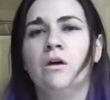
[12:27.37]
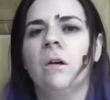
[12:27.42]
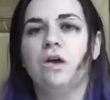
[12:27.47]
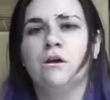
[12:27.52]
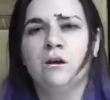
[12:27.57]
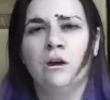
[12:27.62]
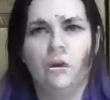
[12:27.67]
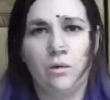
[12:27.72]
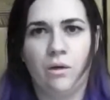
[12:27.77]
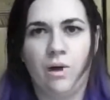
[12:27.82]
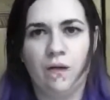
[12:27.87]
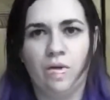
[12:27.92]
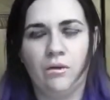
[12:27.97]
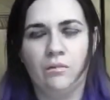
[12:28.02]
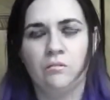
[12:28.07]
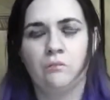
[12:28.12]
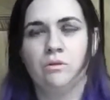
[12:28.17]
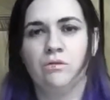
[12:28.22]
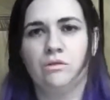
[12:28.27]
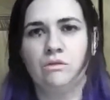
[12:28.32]
Also, I
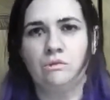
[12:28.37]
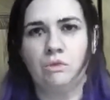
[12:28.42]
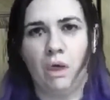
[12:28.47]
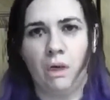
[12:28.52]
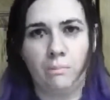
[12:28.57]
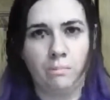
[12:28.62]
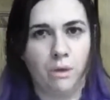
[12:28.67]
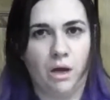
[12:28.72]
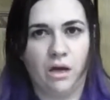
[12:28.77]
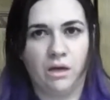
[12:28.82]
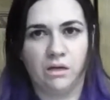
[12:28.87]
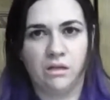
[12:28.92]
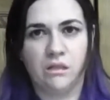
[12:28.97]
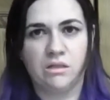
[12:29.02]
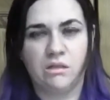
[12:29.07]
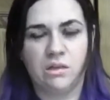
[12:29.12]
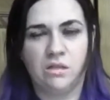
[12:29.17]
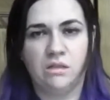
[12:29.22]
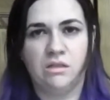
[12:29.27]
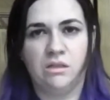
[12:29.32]
use
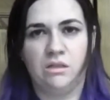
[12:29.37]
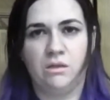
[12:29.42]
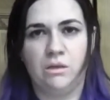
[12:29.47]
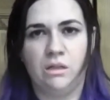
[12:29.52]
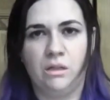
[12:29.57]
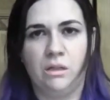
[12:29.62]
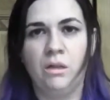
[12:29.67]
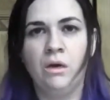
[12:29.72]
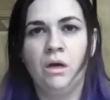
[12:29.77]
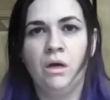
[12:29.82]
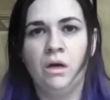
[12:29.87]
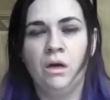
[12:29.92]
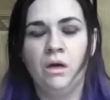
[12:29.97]
Dropbox to